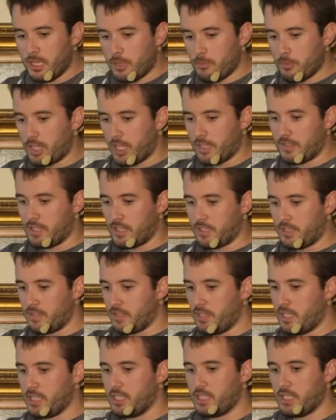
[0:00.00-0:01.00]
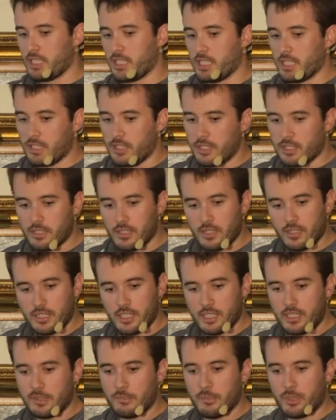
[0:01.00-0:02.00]
But as I said, the
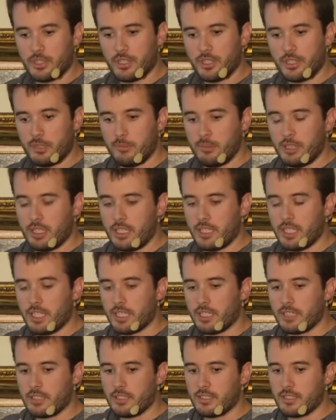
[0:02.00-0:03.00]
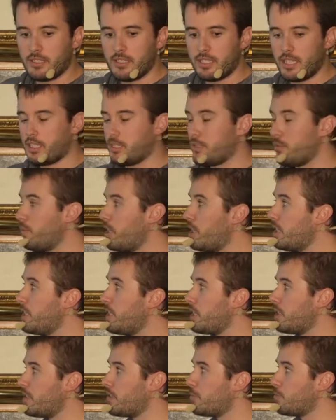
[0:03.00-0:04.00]
target is MongoDB, and right
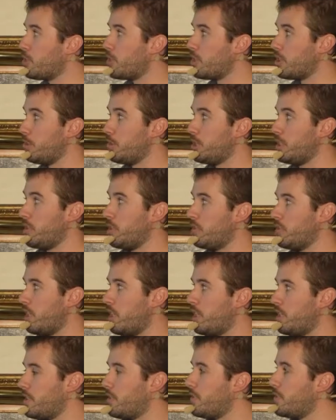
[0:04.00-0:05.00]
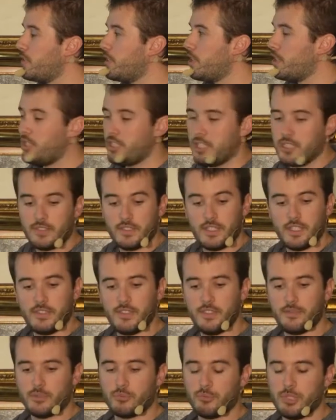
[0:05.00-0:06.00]
now it's MongoDB only. So it's
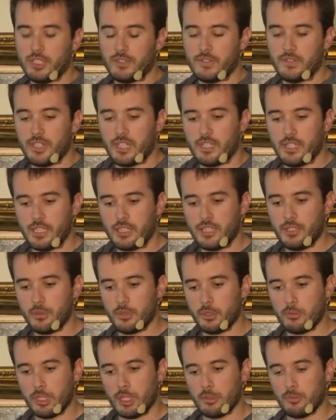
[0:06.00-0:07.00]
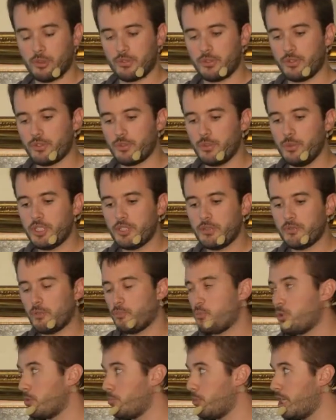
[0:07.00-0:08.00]
easy for me to say that you will be able to switch
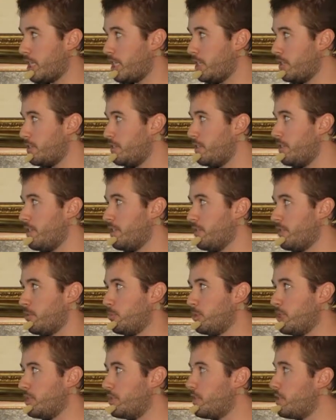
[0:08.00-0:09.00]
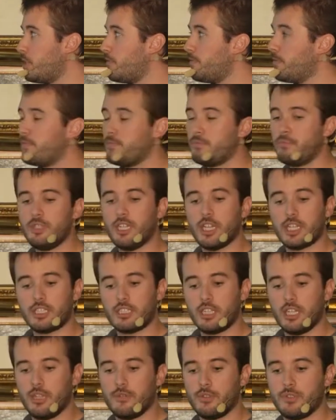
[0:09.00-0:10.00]
from one backend to the other, but if we
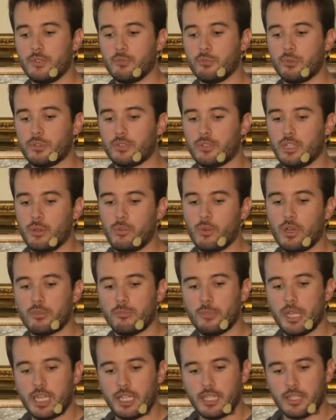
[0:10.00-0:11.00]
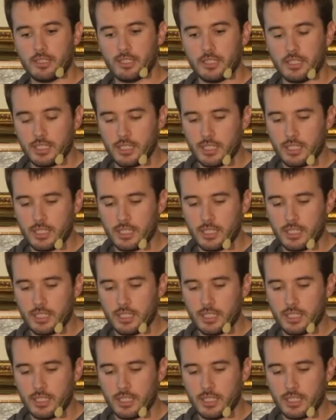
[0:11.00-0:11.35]
actually ever support only one backend,